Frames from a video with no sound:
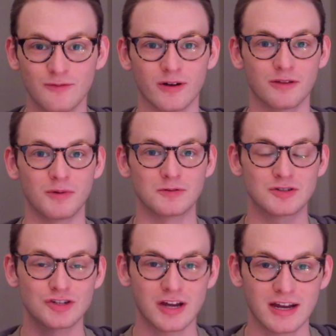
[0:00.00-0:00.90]
where the
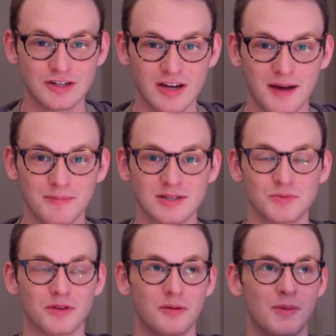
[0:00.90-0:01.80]
most change happens,
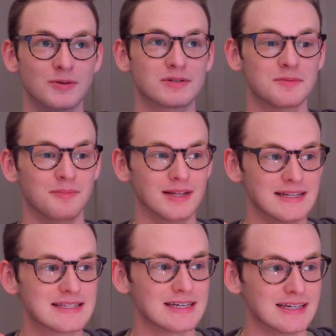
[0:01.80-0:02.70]
where the most
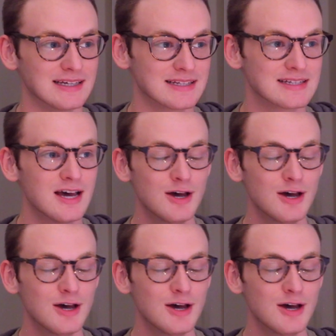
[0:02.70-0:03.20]
bliss is.